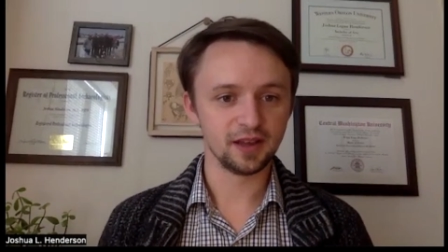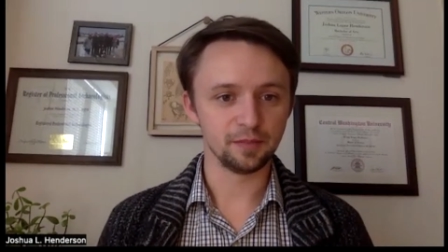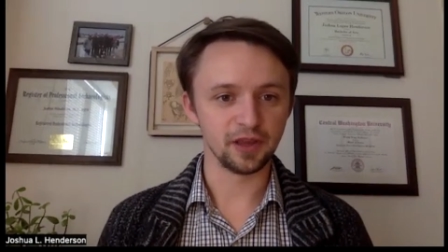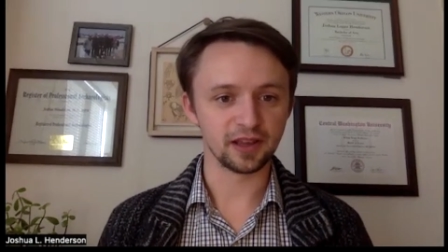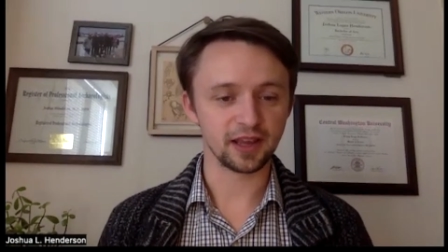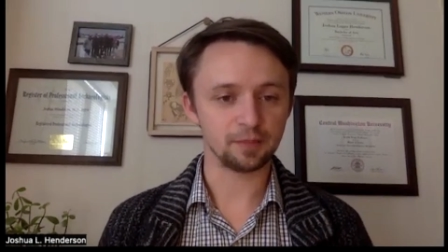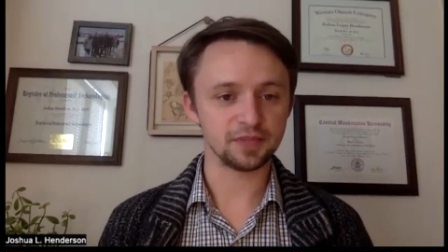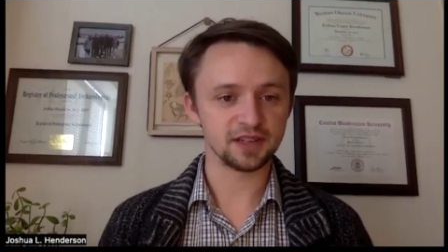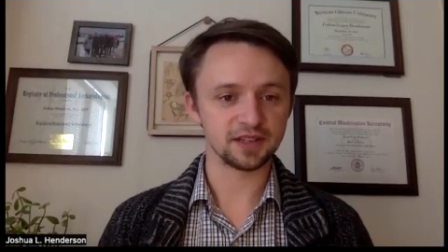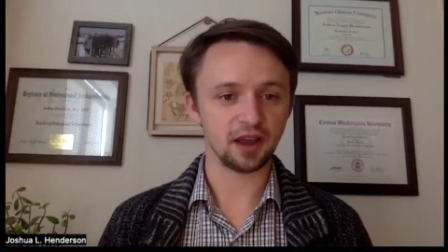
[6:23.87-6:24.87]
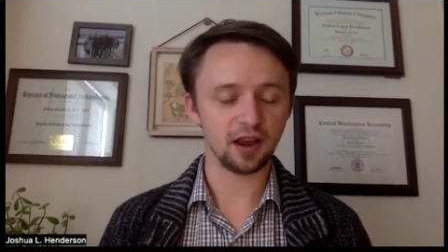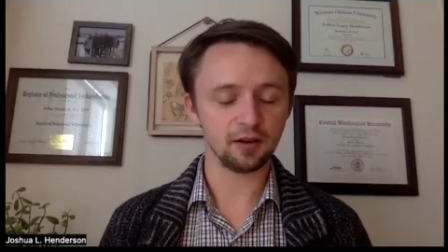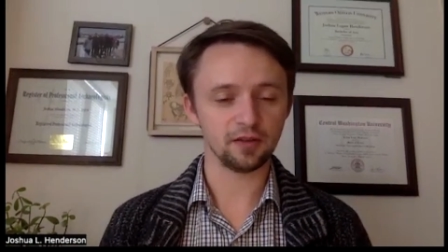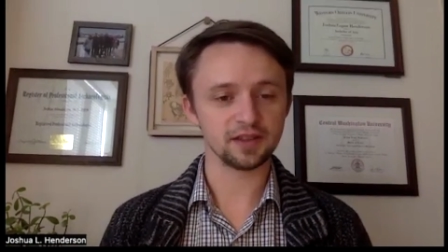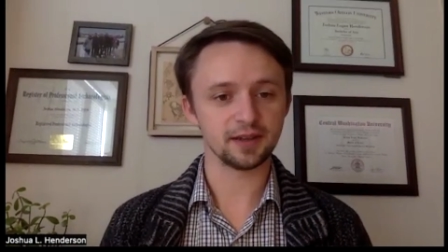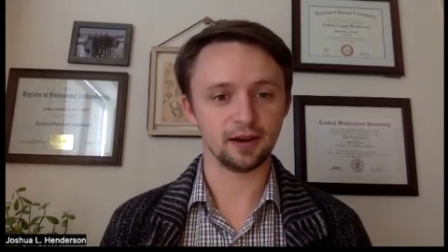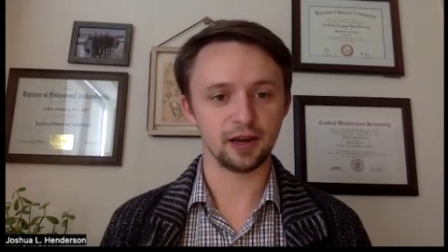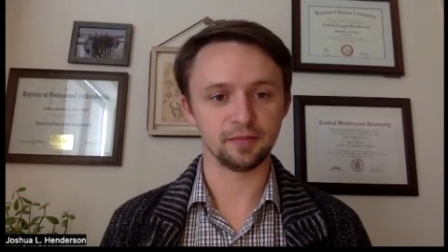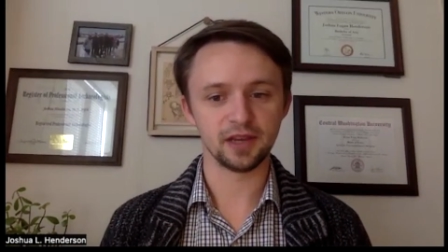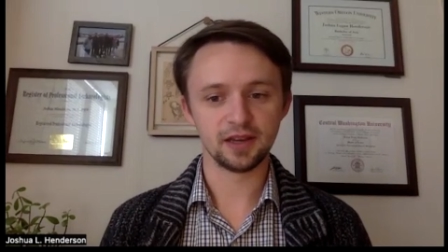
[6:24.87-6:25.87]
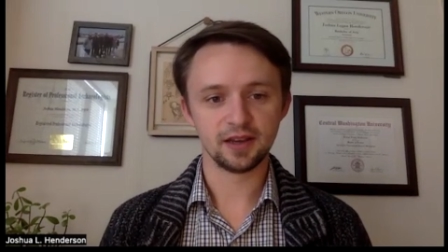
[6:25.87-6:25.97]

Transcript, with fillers: being kept inside all the time.